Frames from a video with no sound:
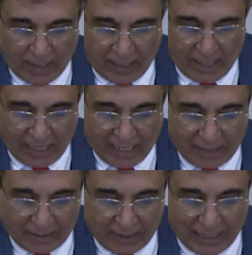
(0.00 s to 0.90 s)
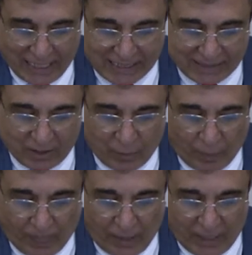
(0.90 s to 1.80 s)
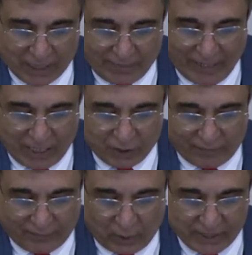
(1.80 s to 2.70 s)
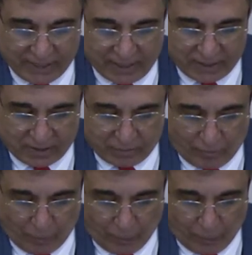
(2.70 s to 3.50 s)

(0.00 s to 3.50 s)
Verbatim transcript: uh, and as expiation for sins.